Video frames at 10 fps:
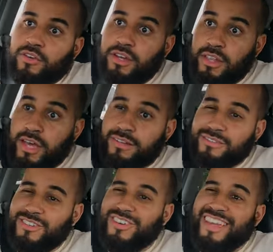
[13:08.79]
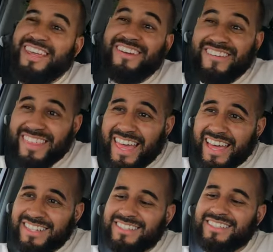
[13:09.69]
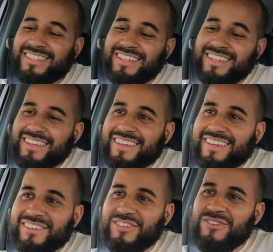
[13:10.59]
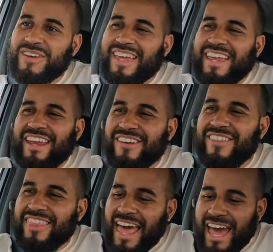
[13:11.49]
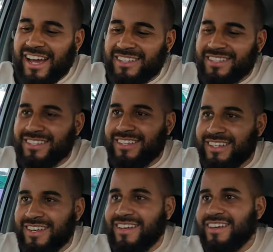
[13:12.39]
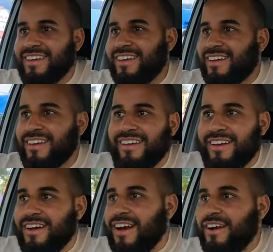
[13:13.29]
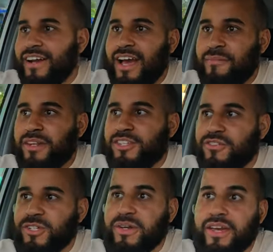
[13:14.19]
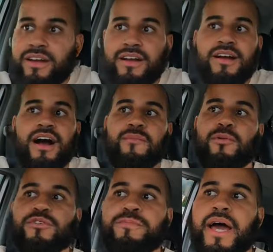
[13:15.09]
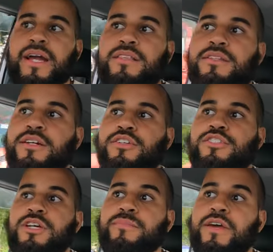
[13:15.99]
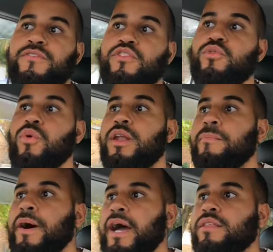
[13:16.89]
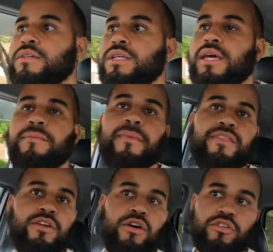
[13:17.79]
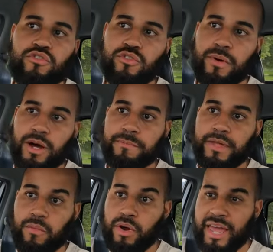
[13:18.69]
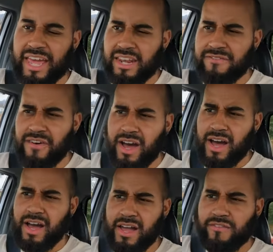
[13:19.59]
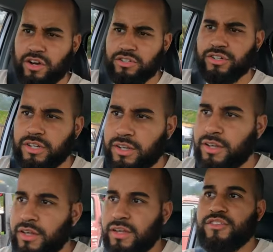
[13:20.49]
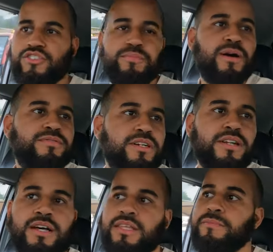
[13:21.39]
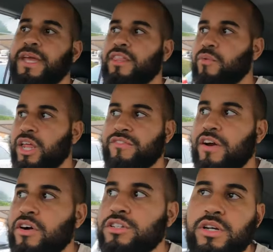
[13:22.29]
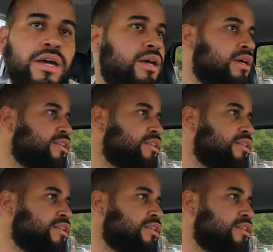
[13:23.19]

You hear that? You hear that? You hear that? All right, I'm in this video here. I'm almost back at the dealership. If you want to buy this, hit Method Auto Group up. They want 8,500. Those bumps are nothing. But yeah, they want 8,500.